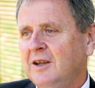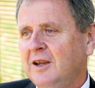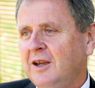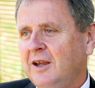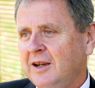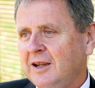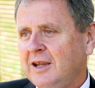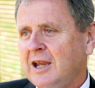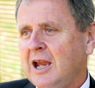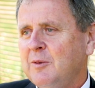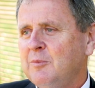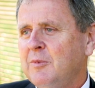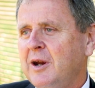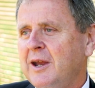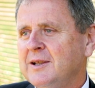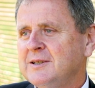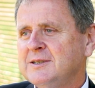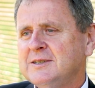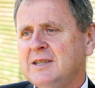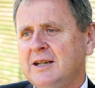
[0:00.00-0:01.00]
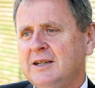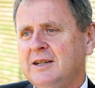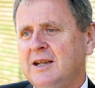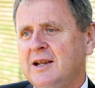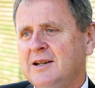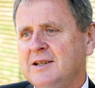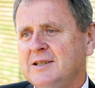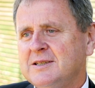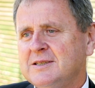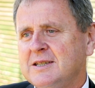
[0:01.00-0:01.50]
And he came round, sat
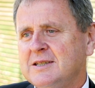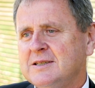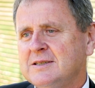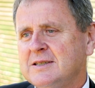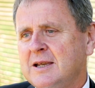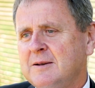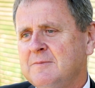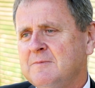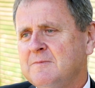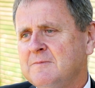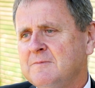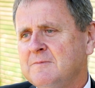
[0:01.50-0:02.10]
down, he says, "Have